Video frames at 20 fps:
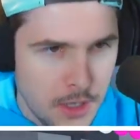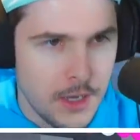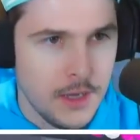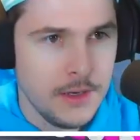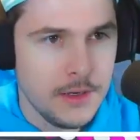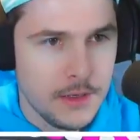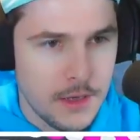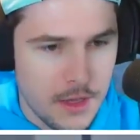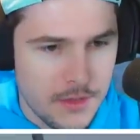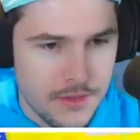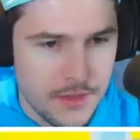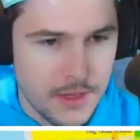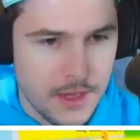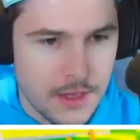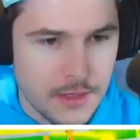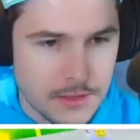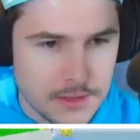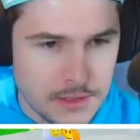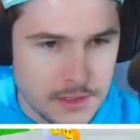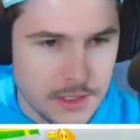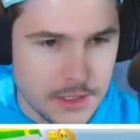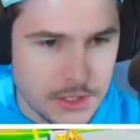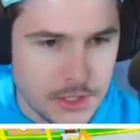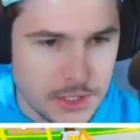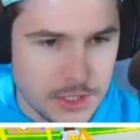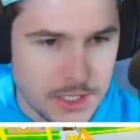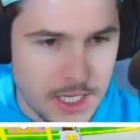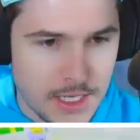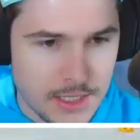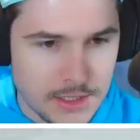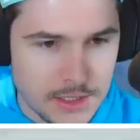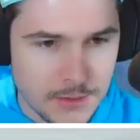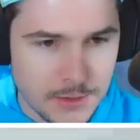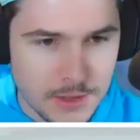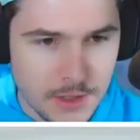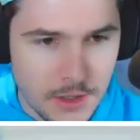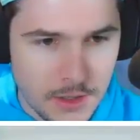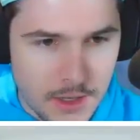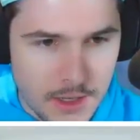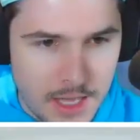nothing else. Let's just get into it.
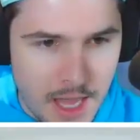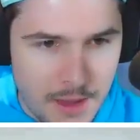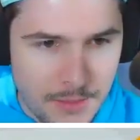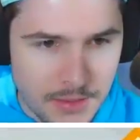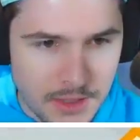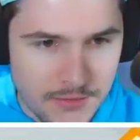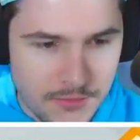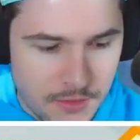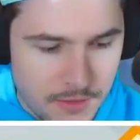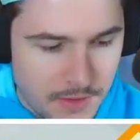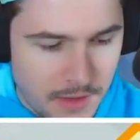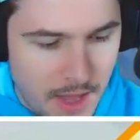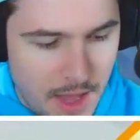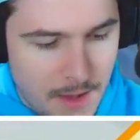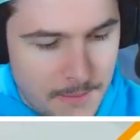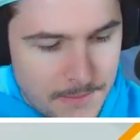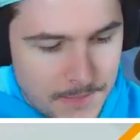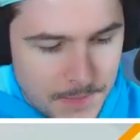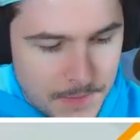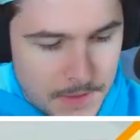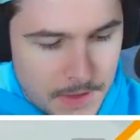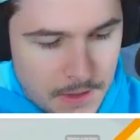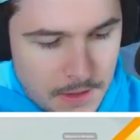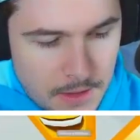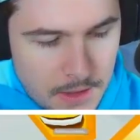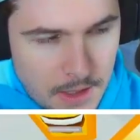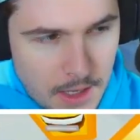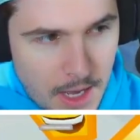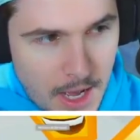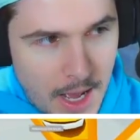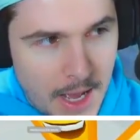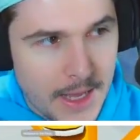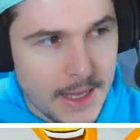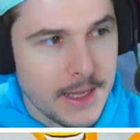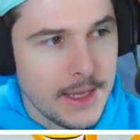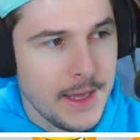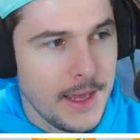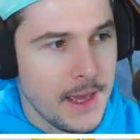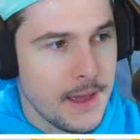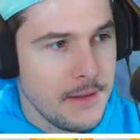Look, can't believe you're in the game. I
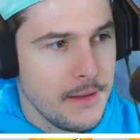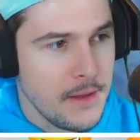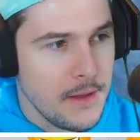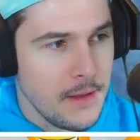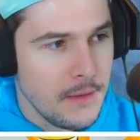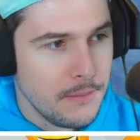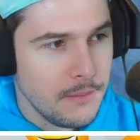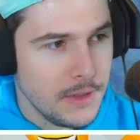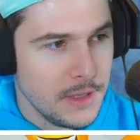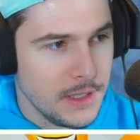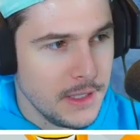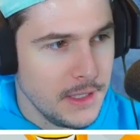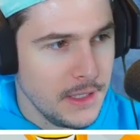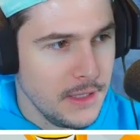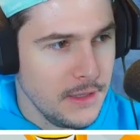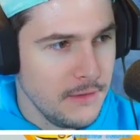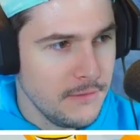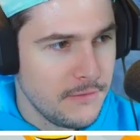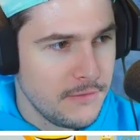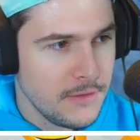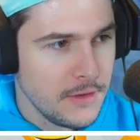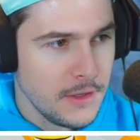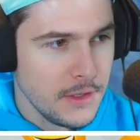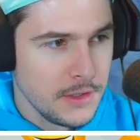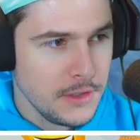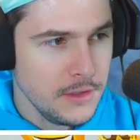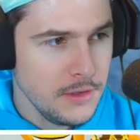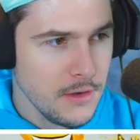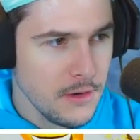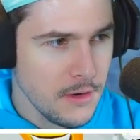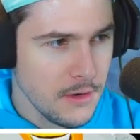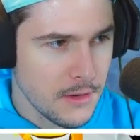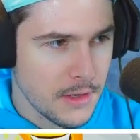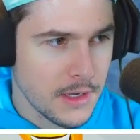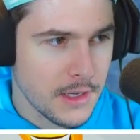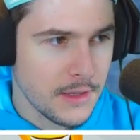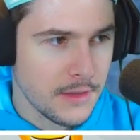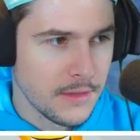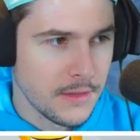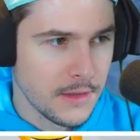can't believe you're
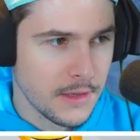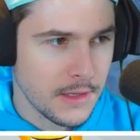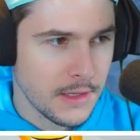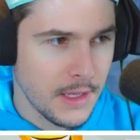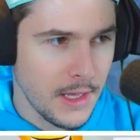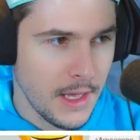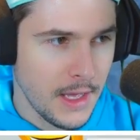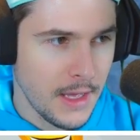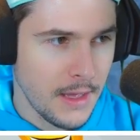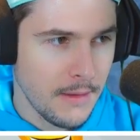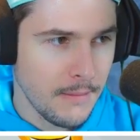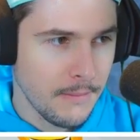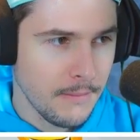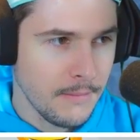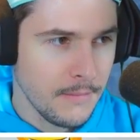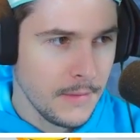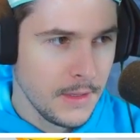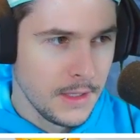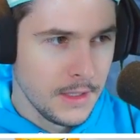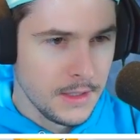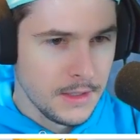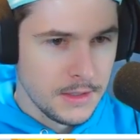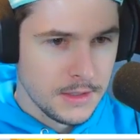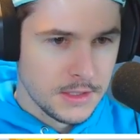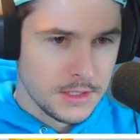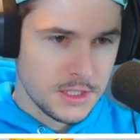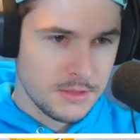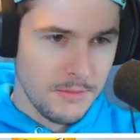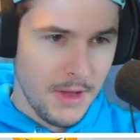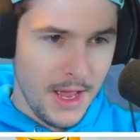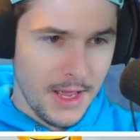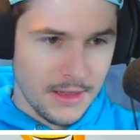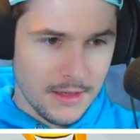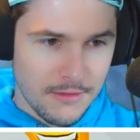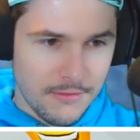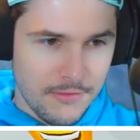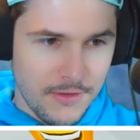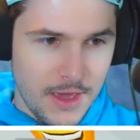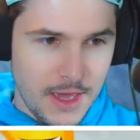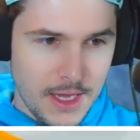in the game.
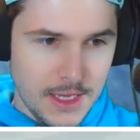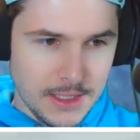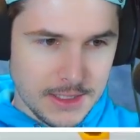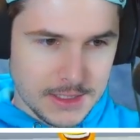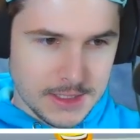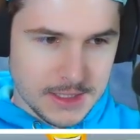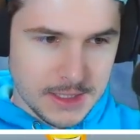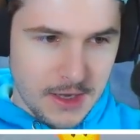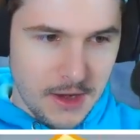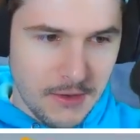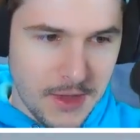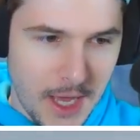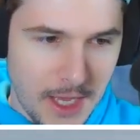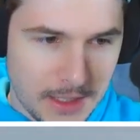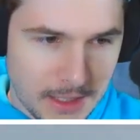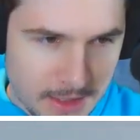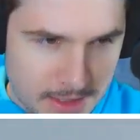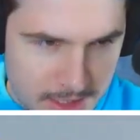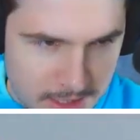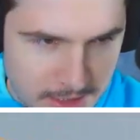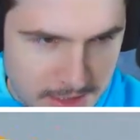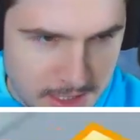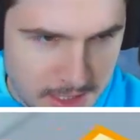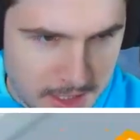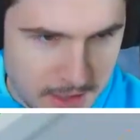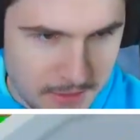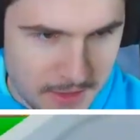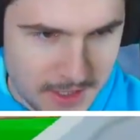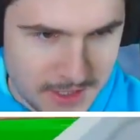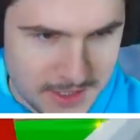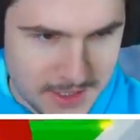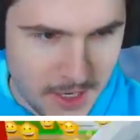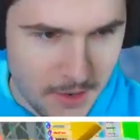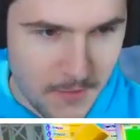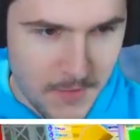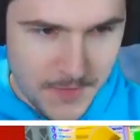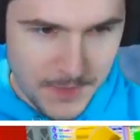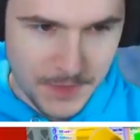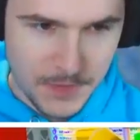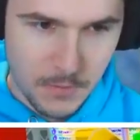Smiley face. Okay, let's continue this.
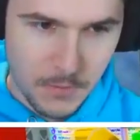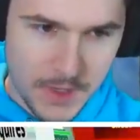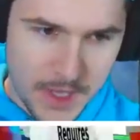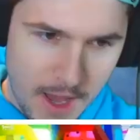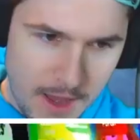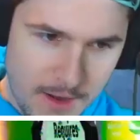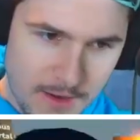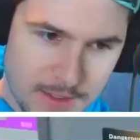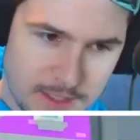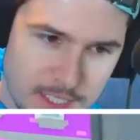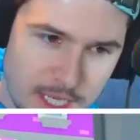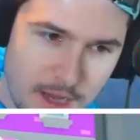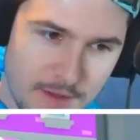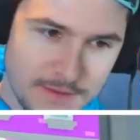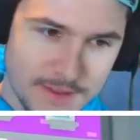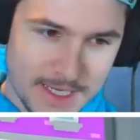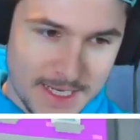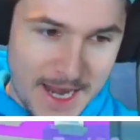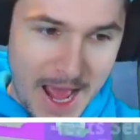So we got ourselves an